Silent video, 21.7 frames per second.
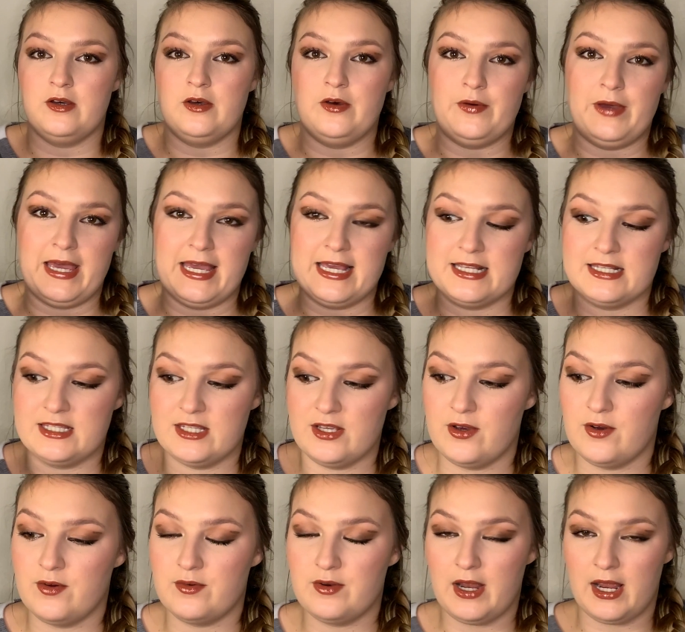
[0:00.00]
Okay,
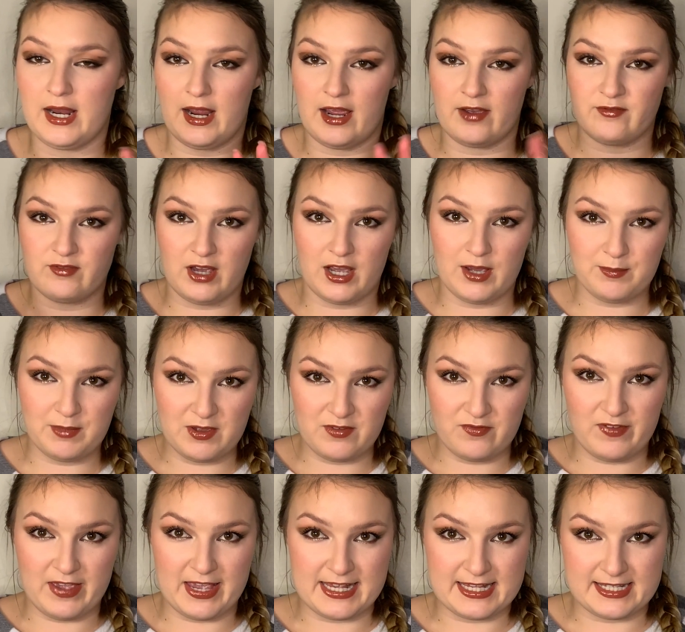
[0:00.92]
so I've got my
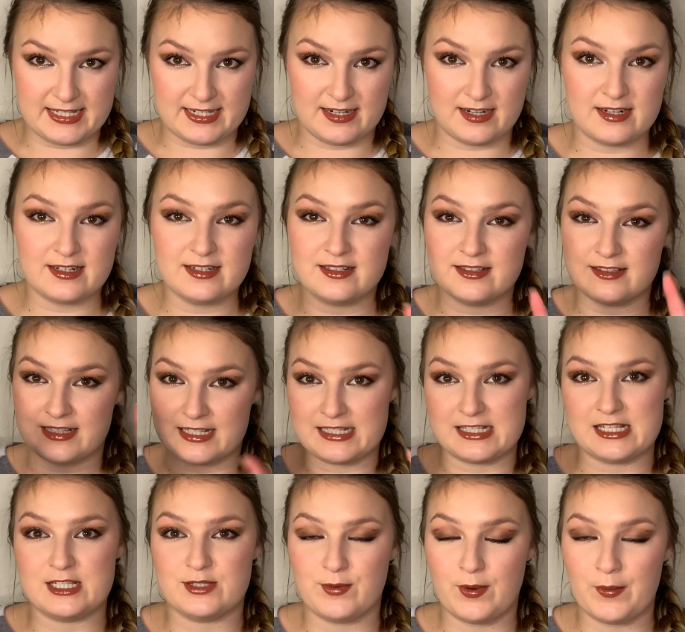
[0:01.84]
face done.
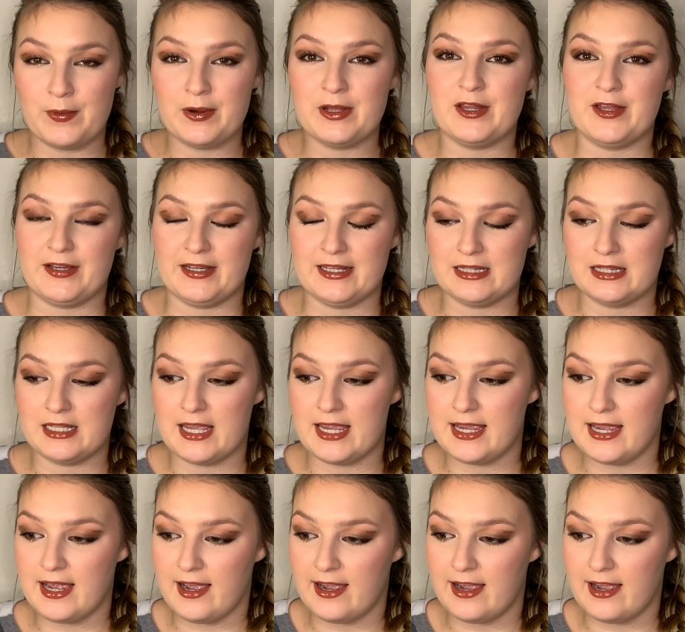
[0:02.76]
This is what we're looking like.